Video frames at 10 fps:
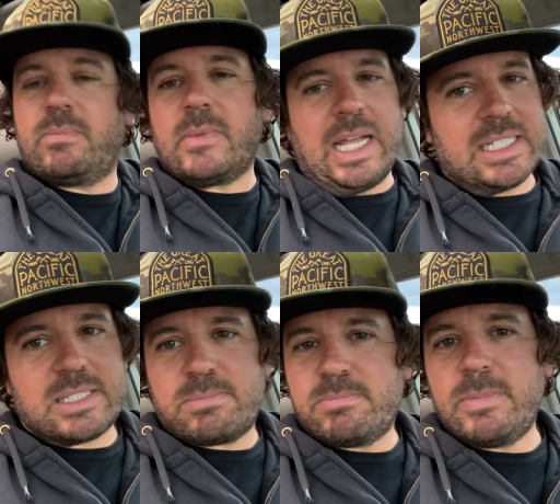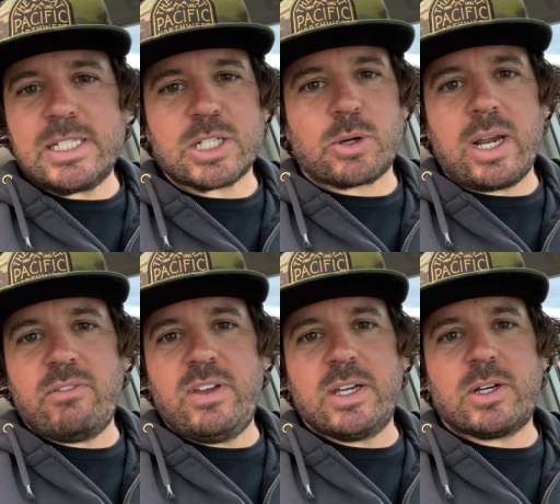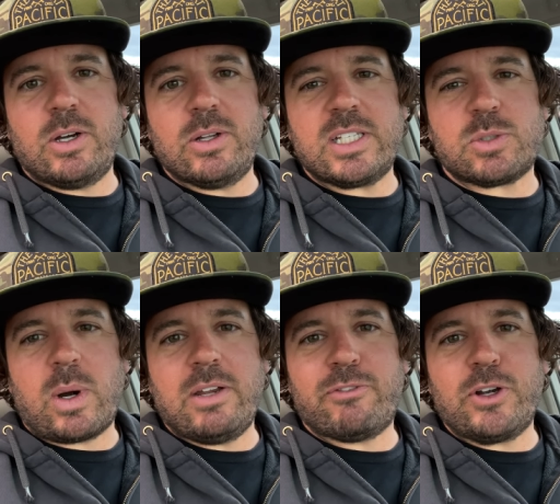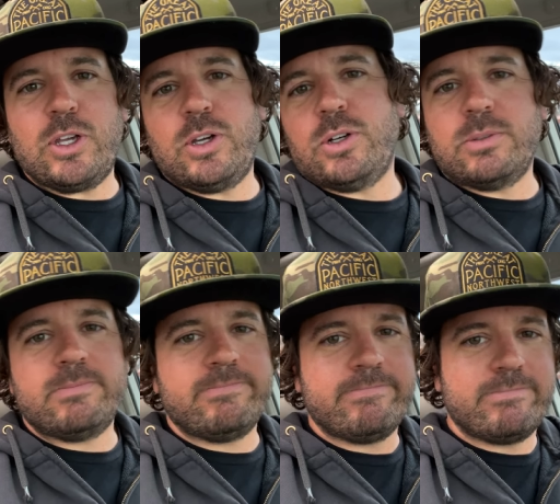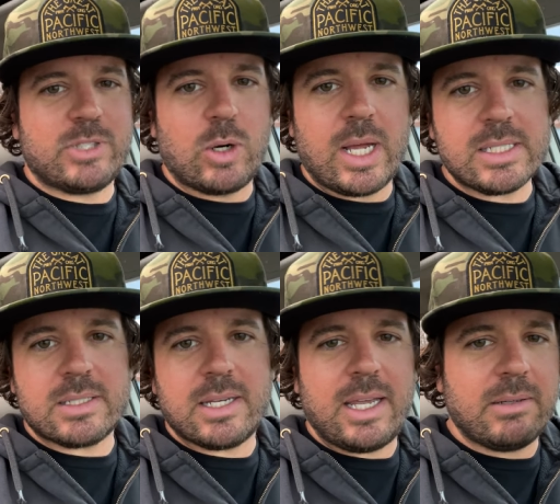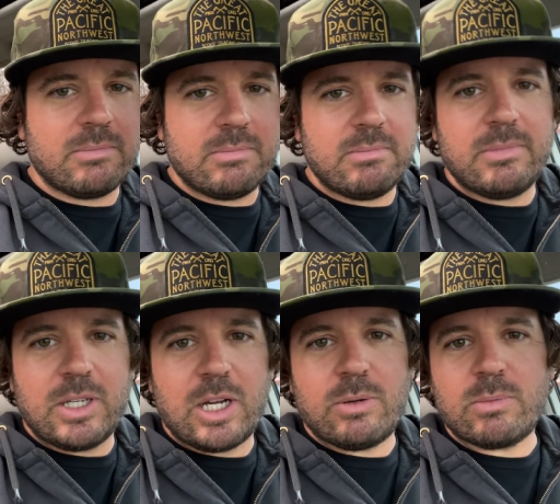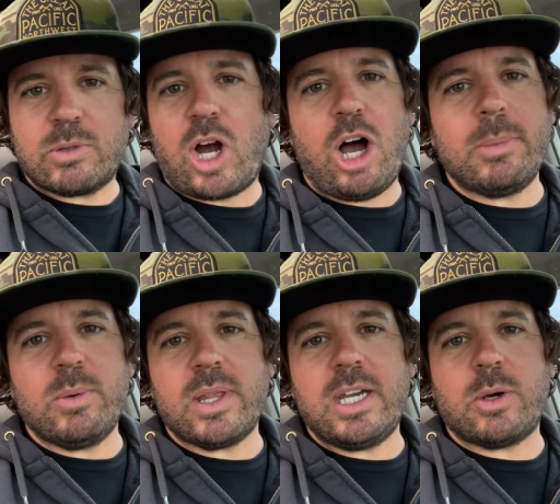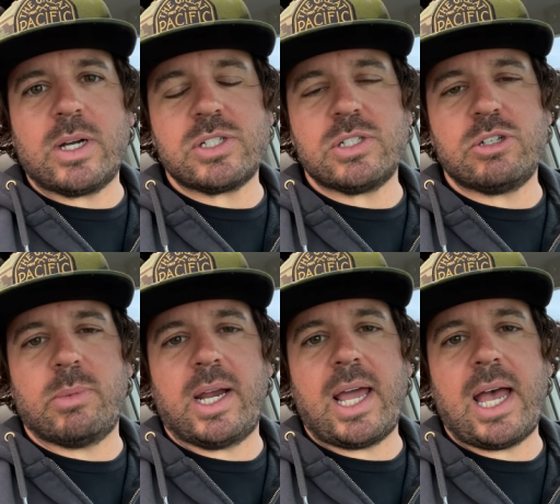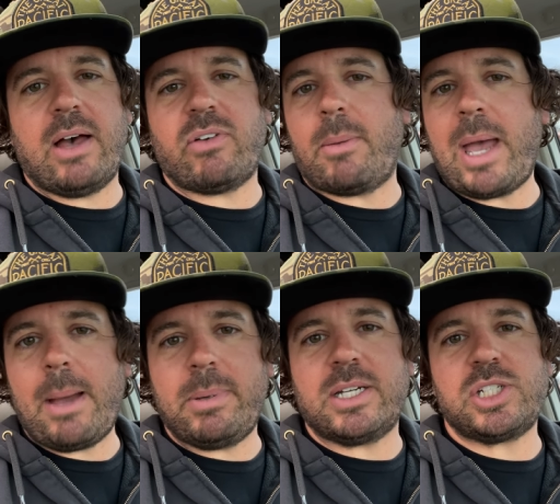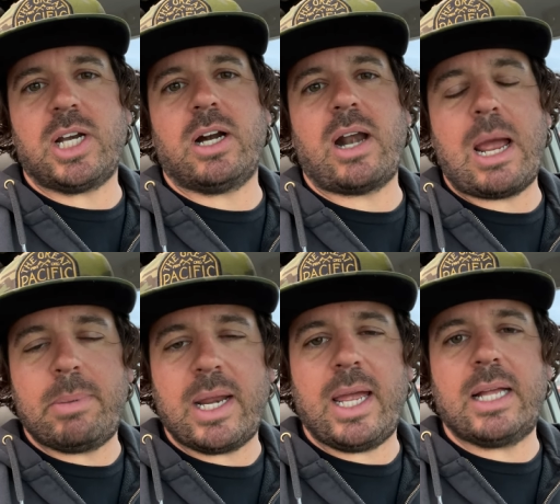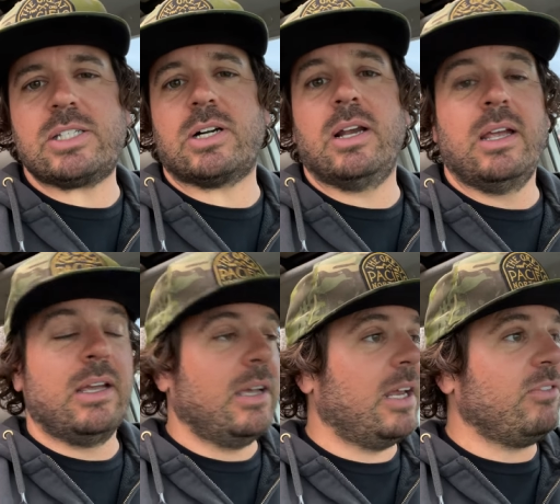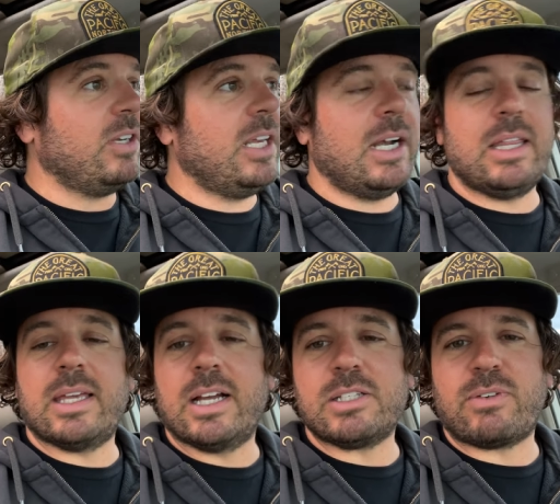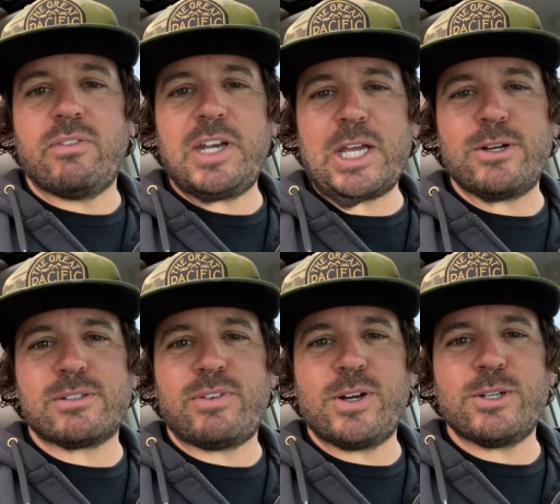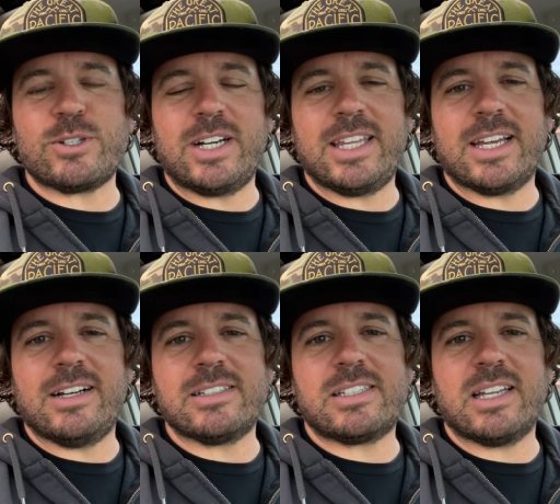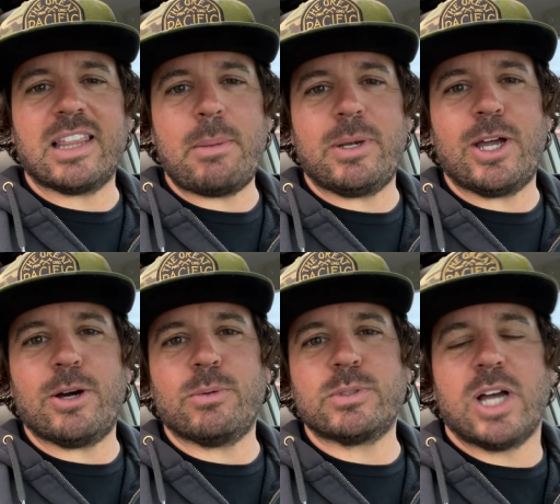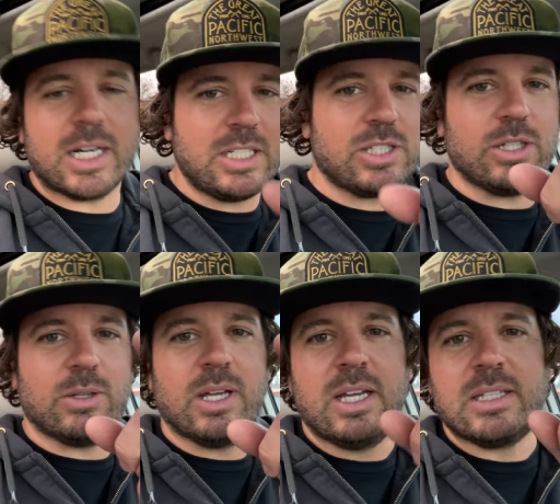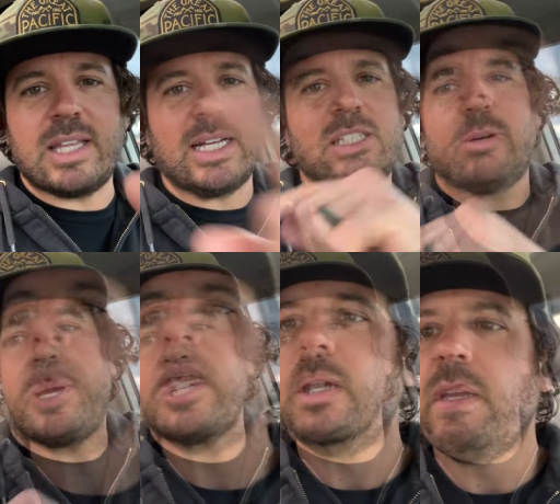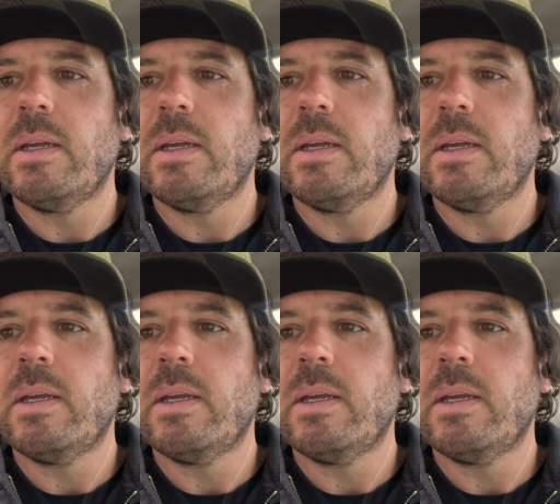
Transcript: It's, it's a great vehicle. It's ready for you. Don't hesitate. You know, call me with any questions you might have. I'm happy to share, happy to answer. And if you need anything else for videos, photos, or anything else, let me know. Talk to you soon. Thanks so much.